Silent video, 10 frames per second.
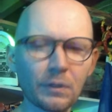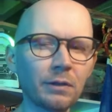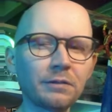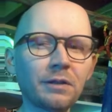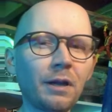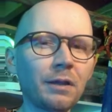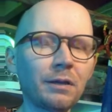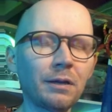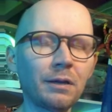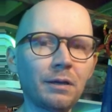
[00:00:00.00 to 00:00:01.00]
Let's call
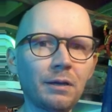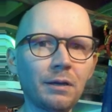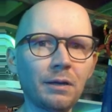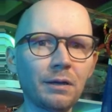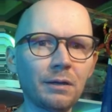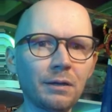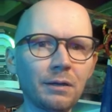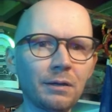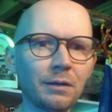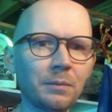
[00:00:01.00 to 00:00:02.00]
it
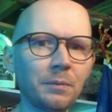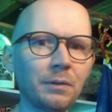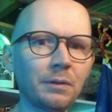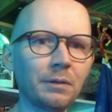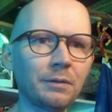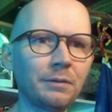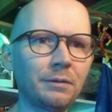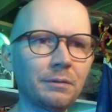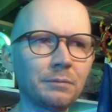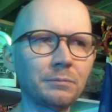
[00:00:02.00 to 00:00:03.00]
well,
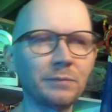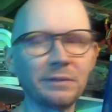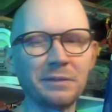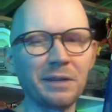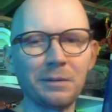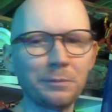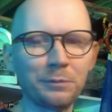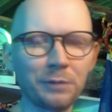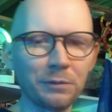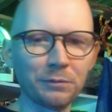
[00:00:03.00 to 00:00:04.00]
now, who
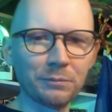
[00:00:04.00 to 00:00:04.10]
knows?